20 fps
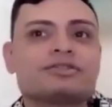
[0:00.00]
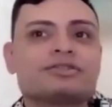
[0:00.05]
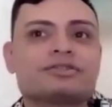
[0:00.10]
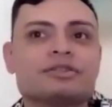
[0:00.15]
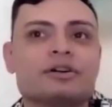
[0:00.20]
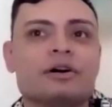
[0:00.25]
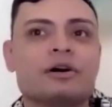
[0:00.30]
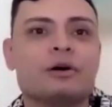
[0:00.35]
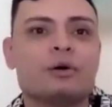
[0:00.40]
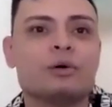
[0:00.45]

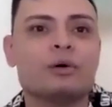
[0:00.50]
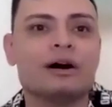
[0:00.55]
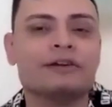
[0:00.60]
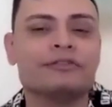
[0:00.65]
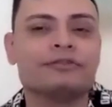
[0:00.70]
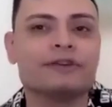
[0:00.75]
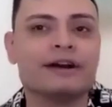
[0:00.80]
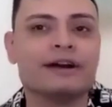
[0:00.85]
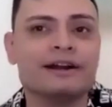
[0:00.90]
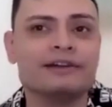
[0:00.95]
So a
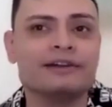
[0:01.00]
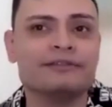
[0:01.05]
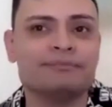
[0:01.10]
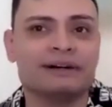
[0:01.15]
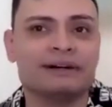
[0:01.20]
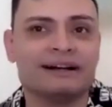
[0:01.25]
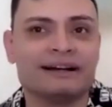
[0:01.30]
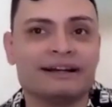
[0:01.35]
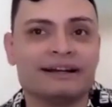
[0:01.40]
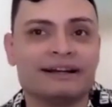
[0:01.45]
friend of
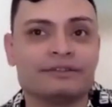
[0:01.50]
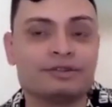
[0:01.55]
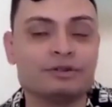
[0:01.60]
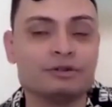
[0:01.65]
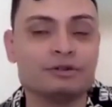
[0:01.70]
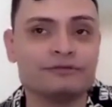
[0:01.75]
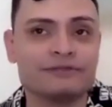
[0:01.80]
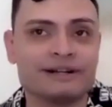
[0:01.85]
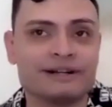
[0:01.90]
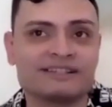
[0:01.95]
mine,
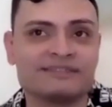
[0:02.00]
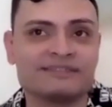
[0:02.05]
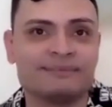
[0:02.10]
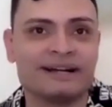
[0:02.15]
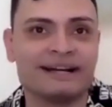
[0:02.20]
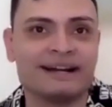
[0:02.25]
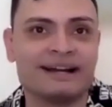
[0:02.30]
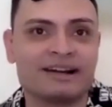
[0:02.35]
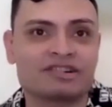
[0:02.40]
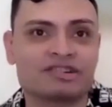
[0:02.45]
two friends of
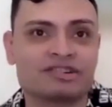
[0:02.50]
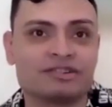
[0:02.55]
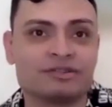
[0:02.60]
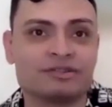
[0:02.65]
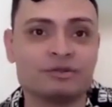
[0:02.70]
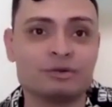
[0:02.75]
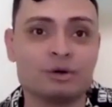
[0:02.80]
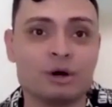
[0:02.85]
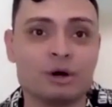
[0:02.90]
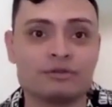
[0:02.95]
mine actually,
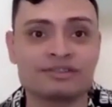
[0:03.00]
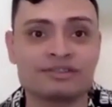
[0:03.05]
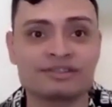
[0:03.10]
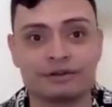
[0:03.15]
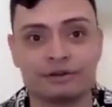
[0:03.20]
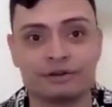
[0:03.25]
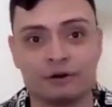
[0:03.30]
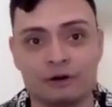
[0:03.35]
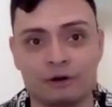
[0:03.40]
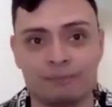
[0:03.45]
who host
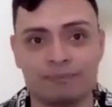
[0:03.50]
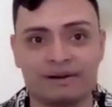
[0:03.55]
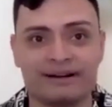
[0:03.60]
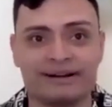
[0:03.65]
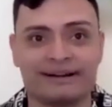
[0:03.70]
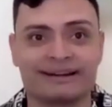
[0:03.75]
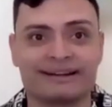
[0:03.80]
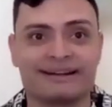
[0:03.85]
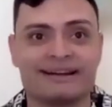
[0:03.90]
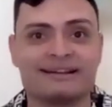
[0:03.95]
their own
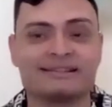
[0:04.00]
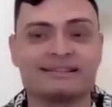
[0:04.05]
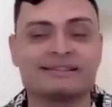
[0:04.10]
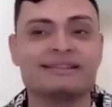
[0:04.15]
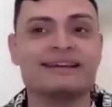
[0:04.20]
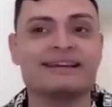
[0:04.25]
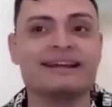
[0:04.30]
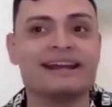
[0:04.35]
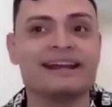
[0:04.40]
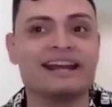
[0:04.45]
podcast,
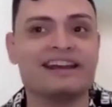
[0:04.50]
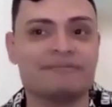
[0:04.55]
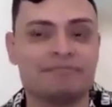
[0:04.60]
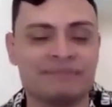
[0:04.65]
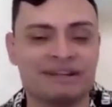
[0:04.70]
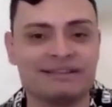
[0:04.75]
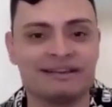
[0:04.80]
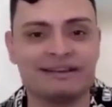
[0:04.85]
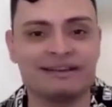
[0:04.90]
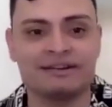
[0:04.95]
they gave
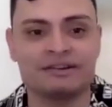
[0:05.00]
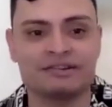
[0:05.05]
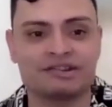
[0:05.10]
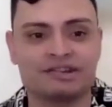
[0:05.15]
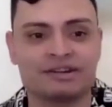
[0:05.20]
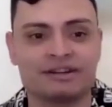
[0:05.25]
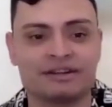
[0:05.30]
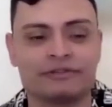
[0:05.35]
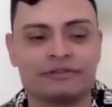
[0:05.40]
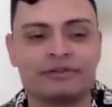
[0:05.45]
me the
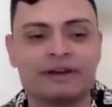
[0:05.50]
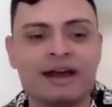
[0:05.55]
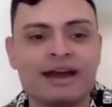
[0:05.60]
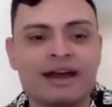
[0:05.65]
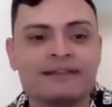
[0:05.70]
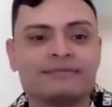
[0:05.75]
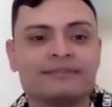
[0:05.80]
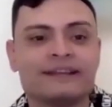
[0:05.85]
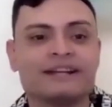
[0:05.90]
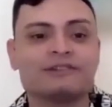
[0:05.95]
initiative.
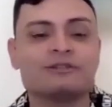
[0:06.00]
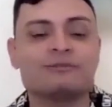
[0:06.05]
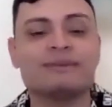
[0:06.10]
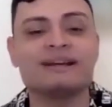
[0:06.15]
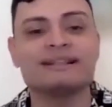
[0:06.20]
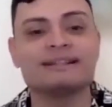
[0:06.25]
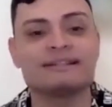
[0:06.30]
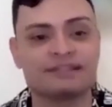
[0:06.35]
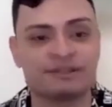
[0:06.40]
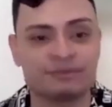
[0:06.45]
They told
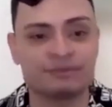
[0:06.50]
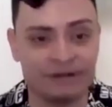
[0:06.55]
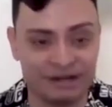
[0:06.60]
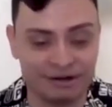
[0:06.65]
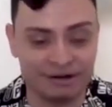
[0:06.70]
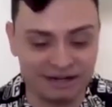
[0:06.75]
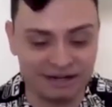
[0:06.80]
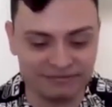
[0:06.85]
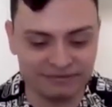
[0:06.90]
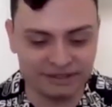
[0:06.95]
me, this is what
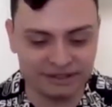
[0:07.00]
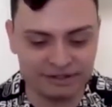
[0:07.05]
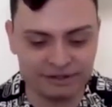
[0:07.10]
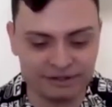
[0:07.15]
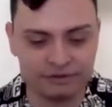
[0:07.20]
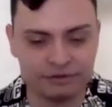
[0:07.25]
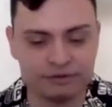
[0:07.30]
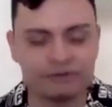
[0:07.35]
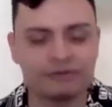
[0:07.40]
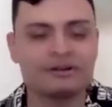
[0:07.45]
you have to
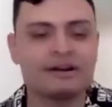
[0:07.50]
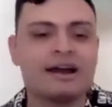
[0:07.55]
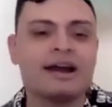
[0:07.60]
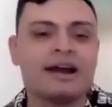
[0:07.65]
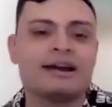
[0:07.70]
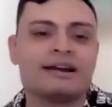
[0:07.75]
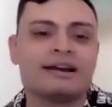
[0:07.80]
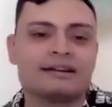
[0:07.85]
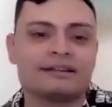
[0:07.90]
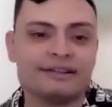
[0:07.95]
do.
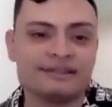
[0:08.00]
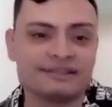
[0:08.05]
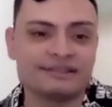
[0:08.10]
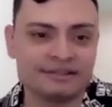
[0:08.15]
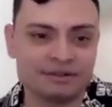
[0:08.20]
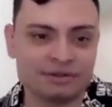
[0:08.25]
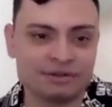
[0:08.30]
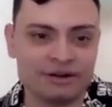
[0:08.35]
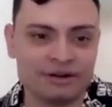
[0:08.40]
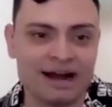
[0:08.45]
This
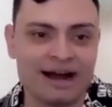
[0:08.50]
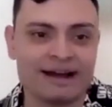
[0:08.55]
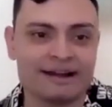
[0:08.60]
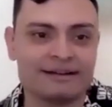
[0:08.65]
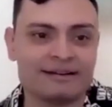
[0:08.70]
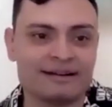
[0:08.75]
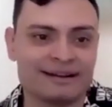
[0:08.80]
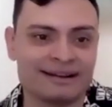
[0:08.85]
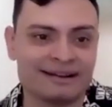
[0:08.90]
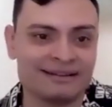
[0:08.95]
is who I
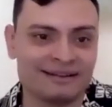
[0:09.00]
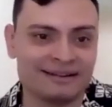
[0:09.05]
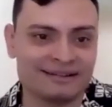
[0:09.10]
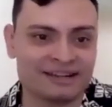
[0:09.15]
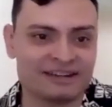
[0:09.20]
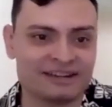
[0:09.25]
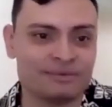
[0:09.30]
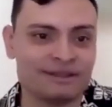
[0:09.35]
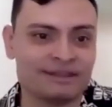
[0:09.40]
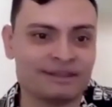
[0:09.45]
got in
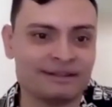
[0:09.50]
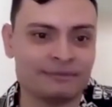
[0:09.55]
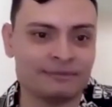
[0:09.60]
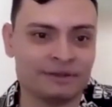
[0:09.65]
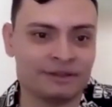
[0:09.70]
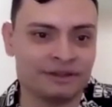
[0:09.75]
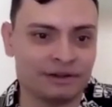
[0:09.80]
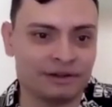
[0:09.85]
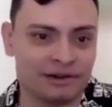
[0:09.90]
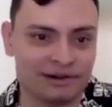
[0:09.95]
contact with, and
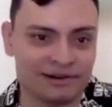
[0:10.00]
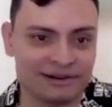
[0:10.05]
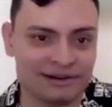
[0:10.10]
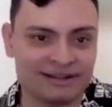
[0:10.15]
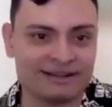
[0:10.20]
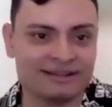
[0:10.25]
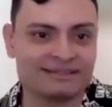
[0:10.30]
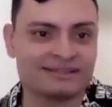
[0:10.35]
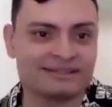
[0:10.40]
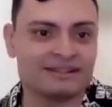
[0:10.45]
with an
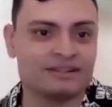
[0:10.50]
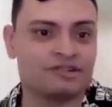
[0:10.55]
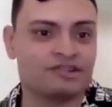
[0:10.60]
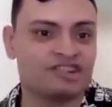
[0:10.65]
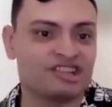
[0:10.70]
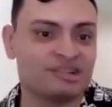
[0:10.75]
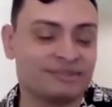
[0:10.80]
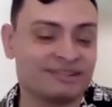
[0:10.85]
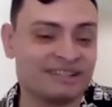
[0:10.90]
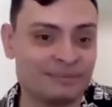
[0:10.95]
artist, and
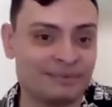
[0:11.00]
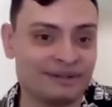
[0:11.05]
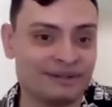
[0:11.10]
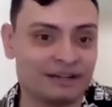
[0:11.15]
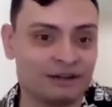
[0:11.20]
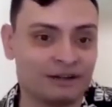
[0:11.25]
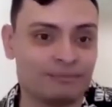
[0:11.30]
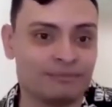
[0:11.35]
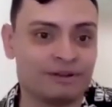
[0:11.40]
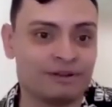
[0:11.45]
she was able to
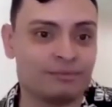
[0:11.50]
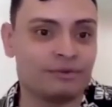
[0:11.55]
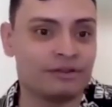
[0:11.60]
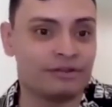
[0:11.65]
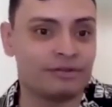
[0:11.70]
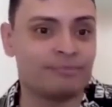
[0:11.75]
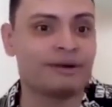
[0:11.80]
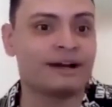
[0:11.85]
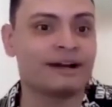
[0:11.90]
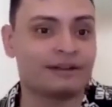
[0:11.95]
help me
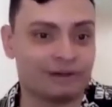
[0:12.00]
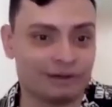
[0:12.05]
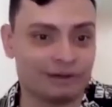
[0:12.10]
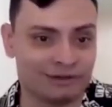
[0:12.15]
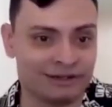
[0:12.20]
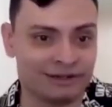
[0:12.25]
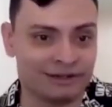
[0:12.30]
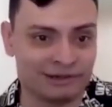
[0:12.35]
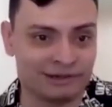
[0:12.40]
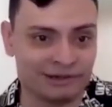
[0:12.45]
with my
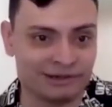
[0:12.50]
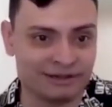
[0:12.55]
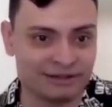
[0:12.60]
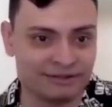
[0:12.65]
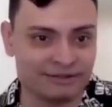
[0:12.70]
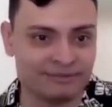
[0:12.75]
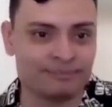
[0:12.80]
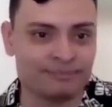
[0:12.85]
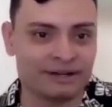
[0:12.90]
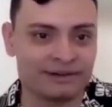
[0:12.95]
current
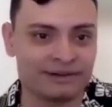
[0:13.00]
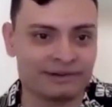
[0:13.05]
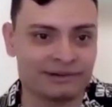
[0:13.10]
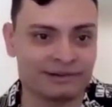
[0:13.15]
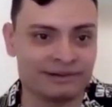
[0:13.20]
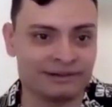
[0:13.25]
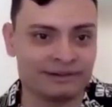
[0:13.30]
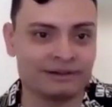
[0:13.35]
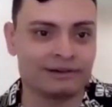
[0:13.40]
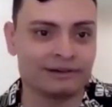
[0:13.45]
artist, my
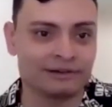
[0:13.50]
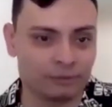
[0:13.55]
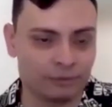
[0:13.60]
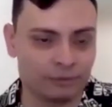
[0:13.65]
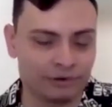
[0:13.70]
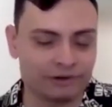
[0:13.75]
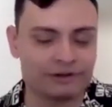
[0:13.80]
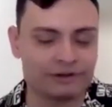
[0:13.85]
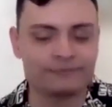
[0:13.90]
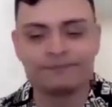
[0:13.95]
current
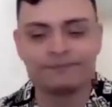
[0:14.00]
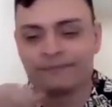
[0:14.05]
artwork